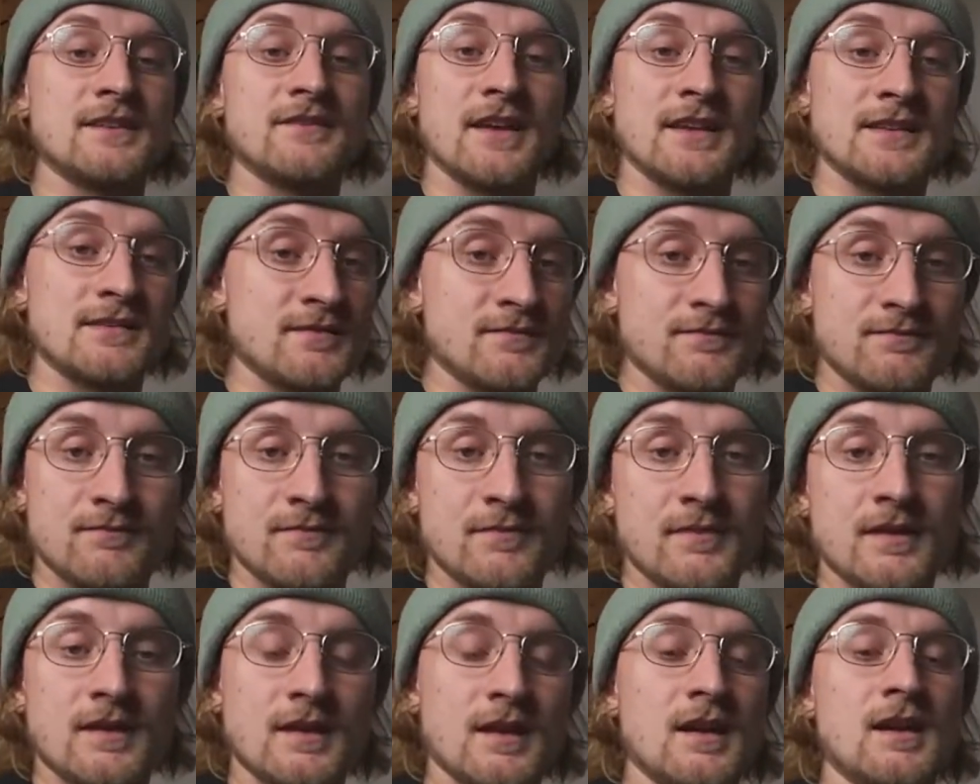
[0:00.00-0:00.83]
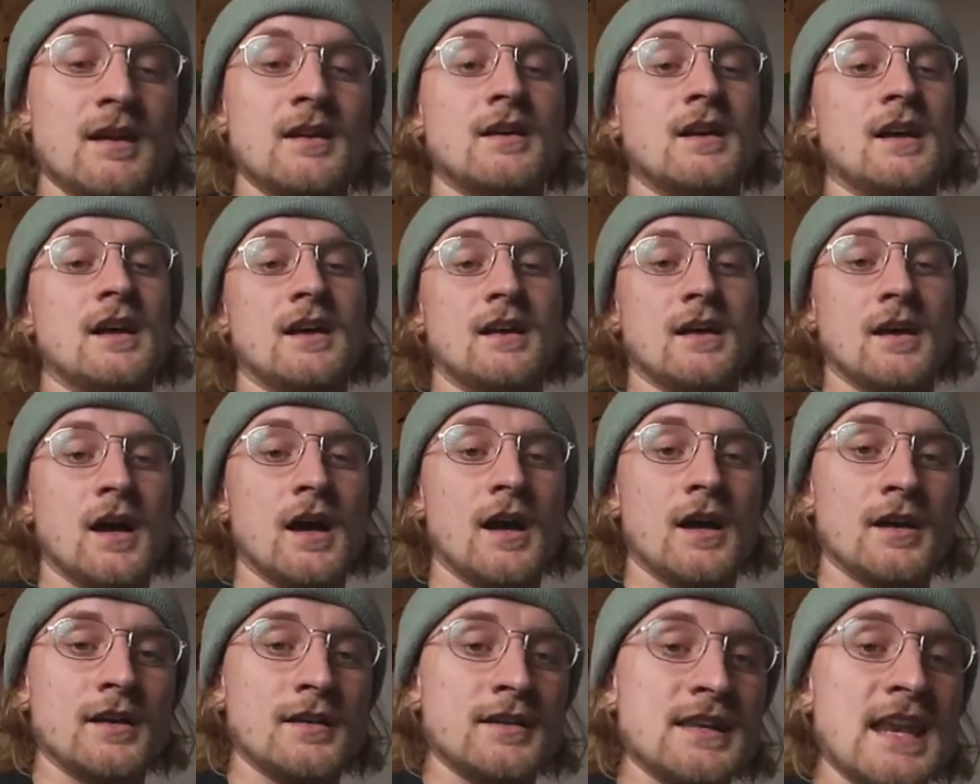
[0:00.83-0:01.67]
as
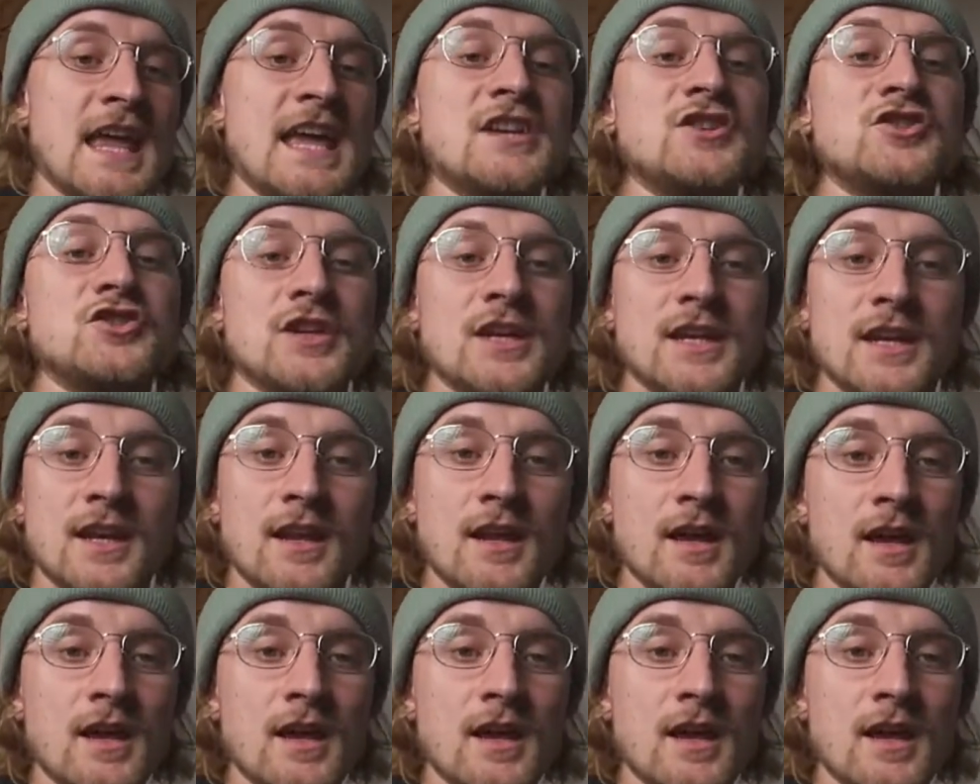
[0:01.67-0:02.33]
a nation,